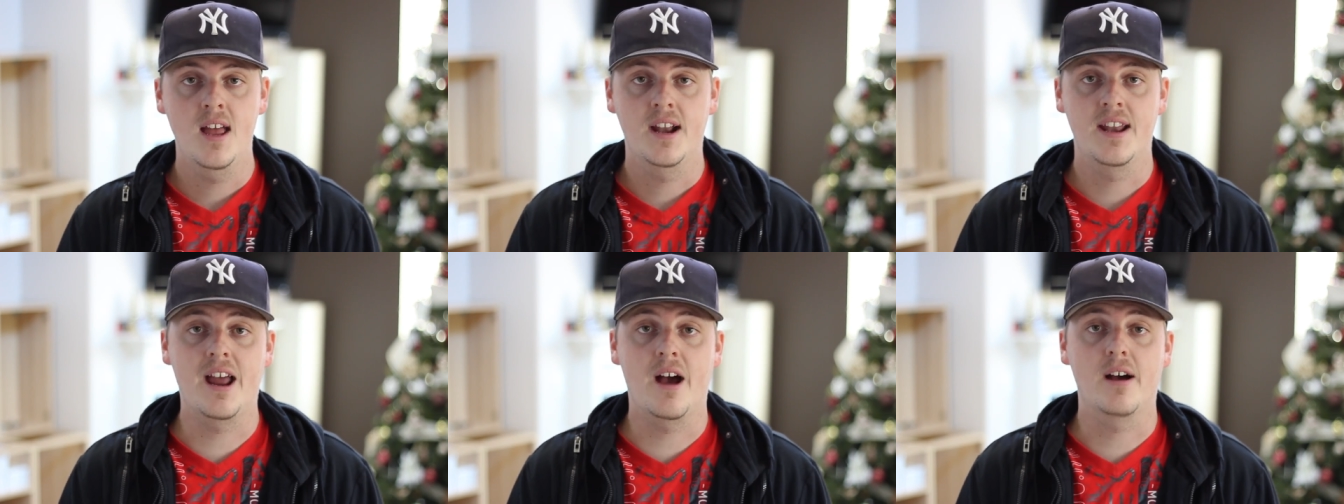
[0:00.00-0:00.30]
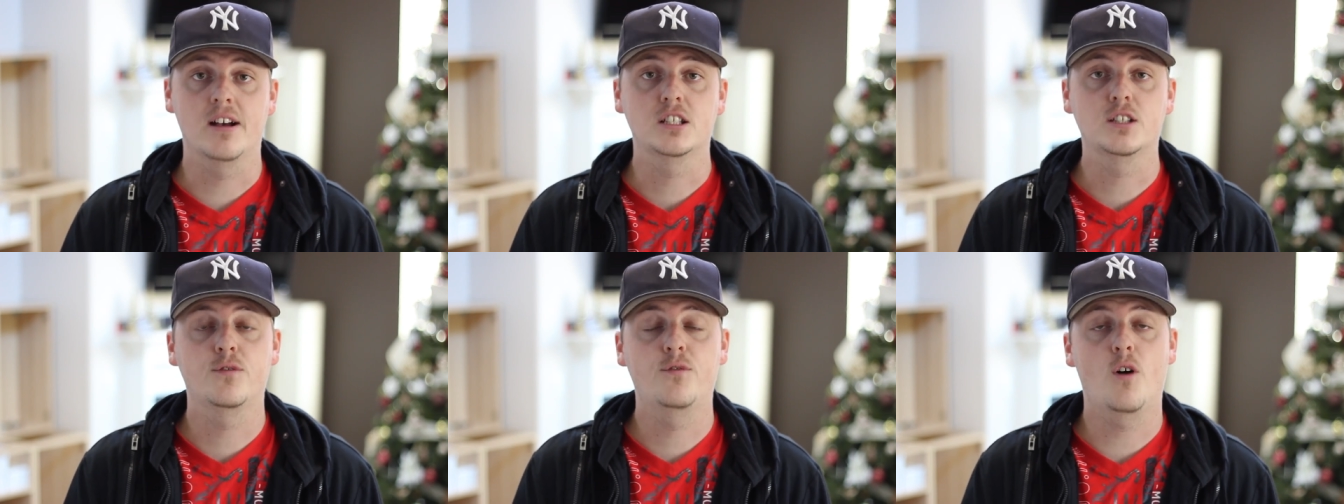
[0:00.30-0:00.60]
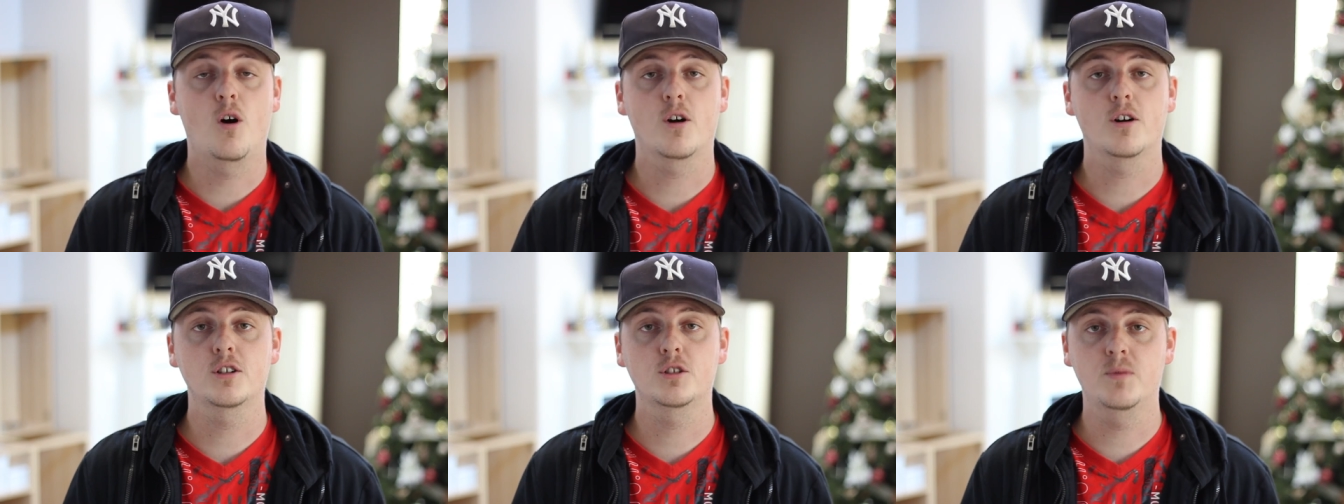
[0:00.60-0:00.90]
Now, as
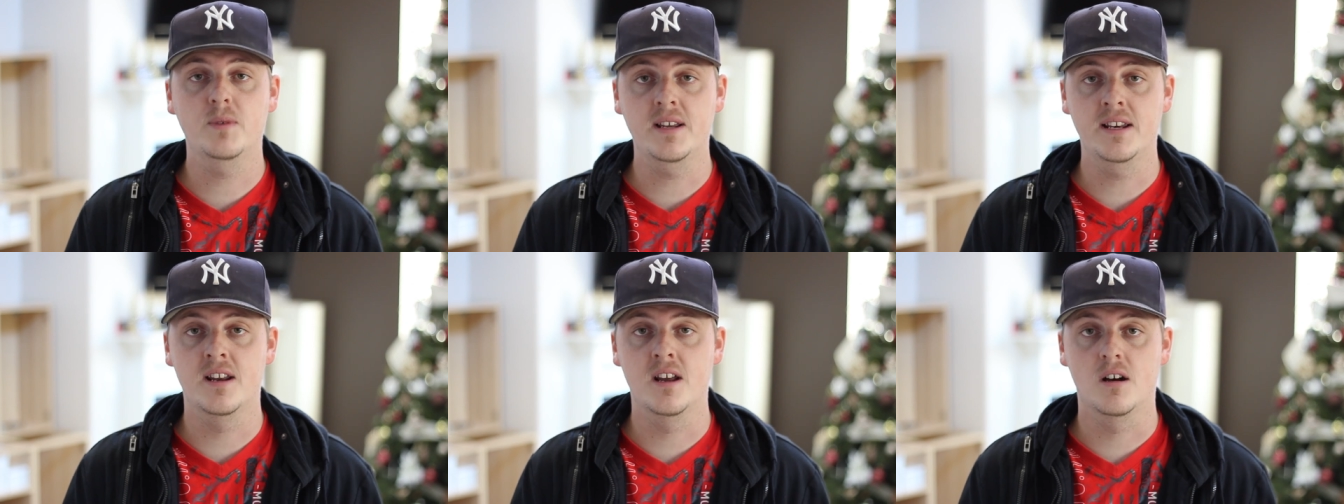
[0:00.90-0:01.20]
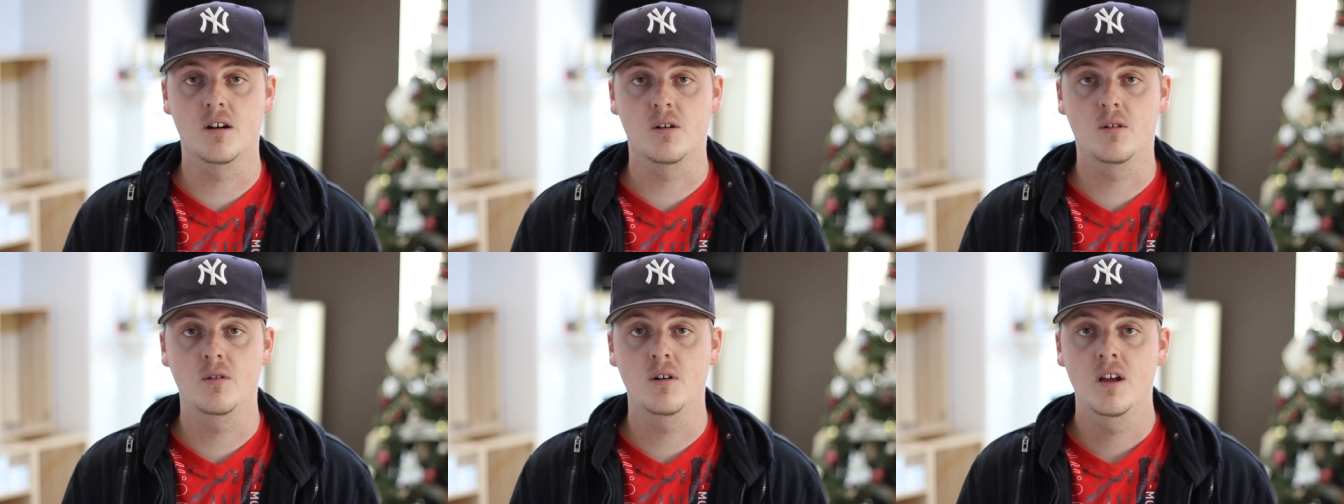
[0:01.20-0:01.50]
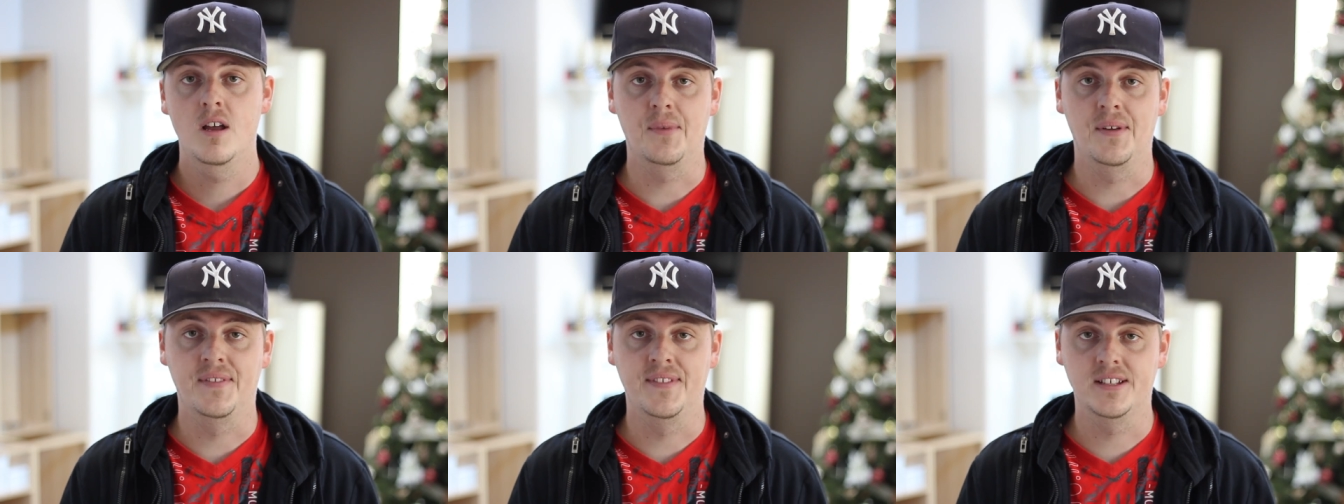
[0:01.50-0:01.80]
far as we
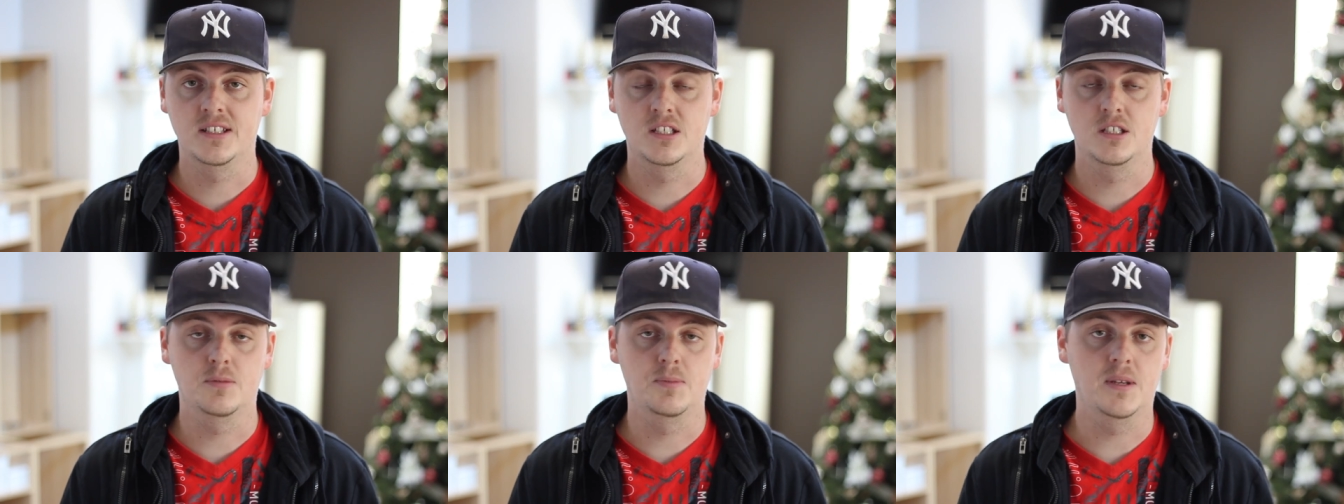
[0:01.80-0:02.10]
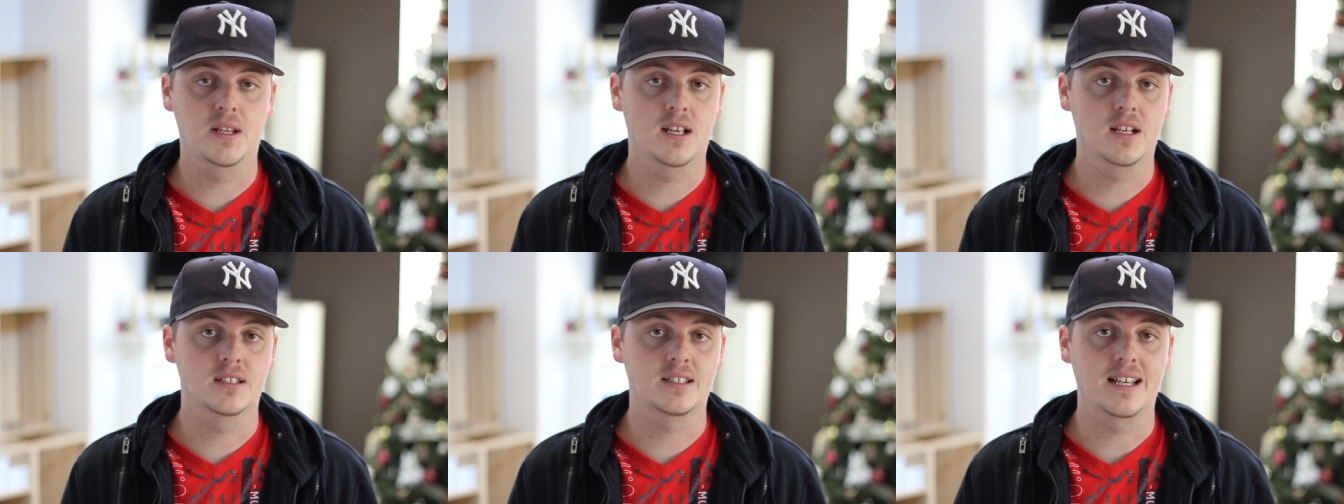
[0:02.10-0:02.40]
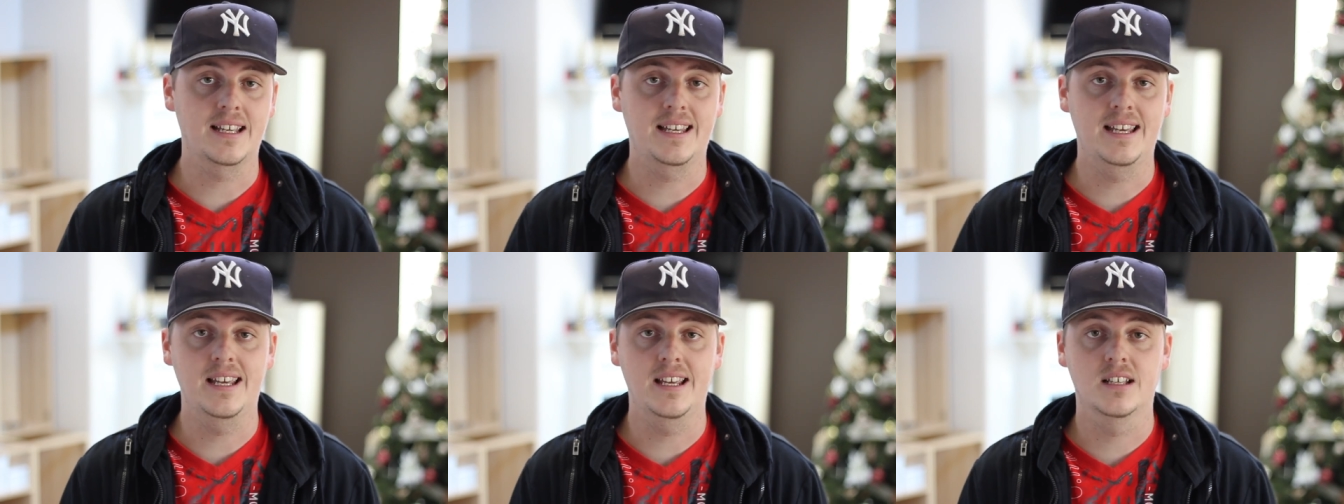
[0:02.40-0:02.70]
know, and this is because
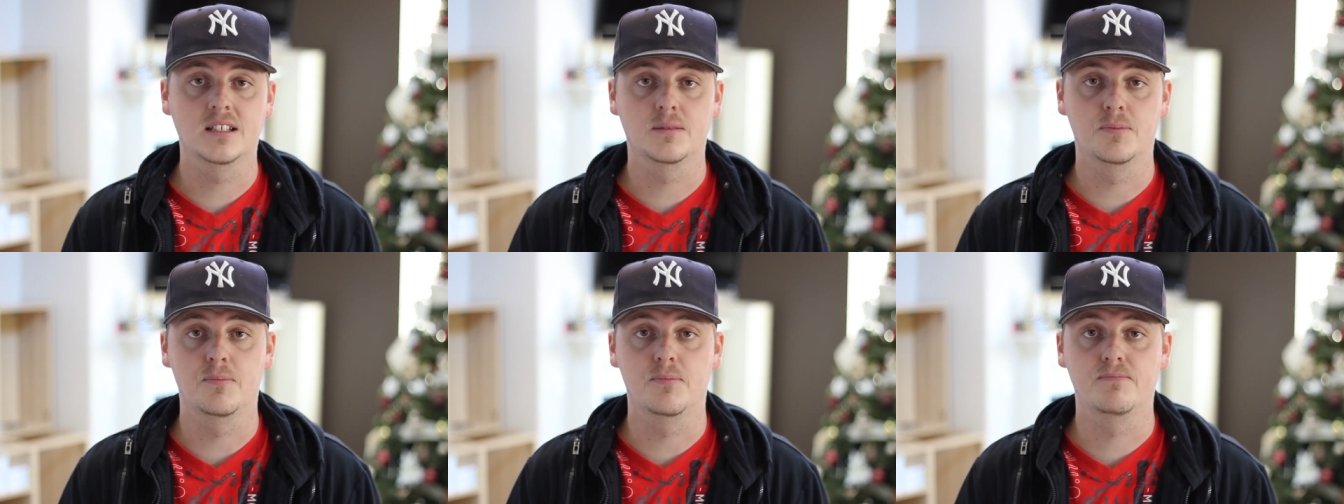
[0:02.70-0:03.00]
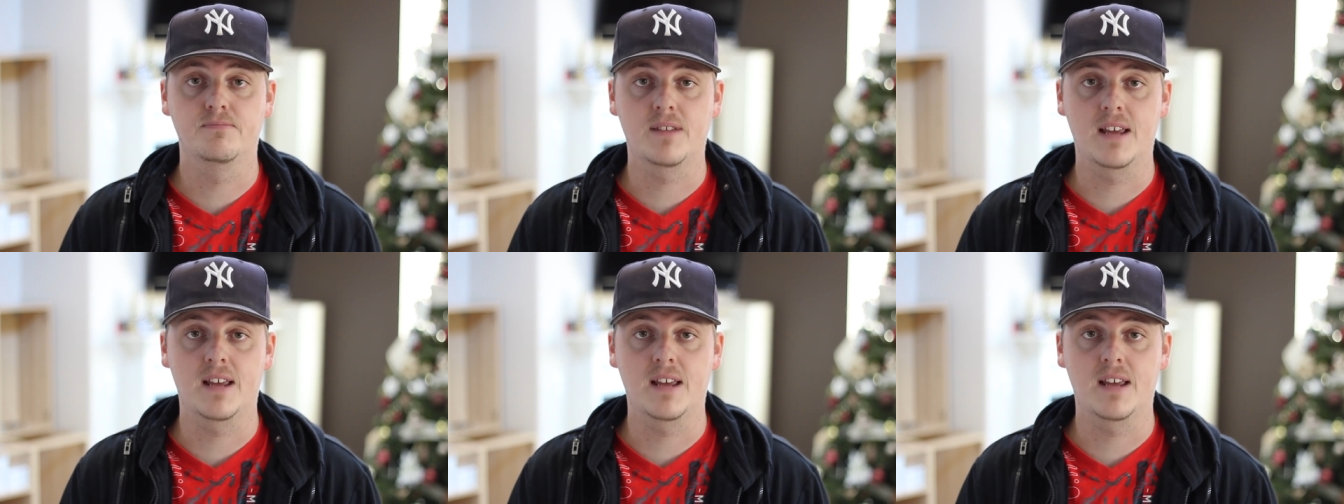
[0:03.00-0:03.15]
IKEA's